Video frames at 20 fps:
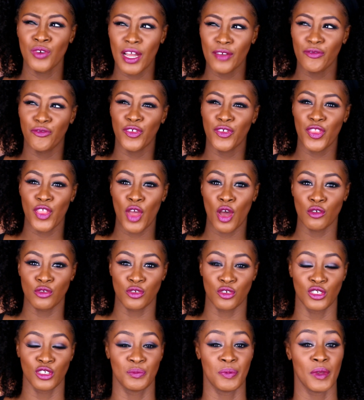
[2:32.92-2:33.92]
For those
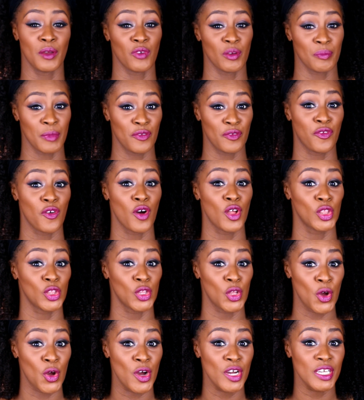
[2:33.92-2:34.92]
who's been with me for a
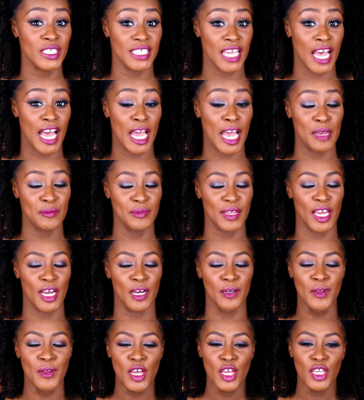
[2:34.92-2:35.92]
long time
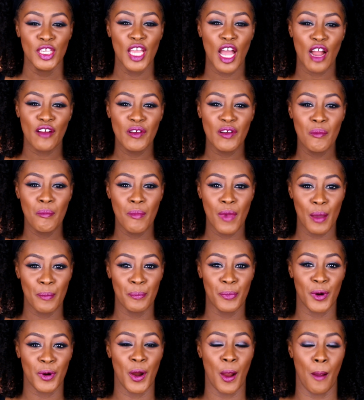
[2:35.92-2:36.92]
now, y'all
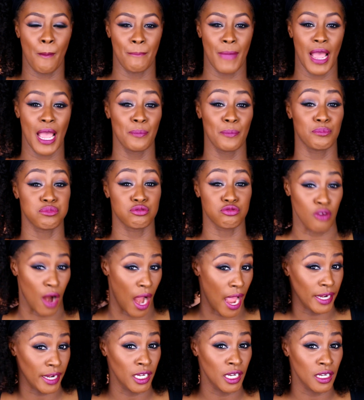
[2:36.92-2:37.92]
remember my
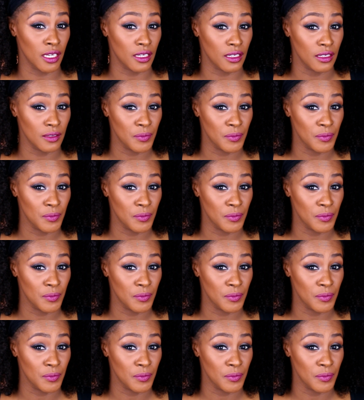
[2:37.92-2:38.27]
product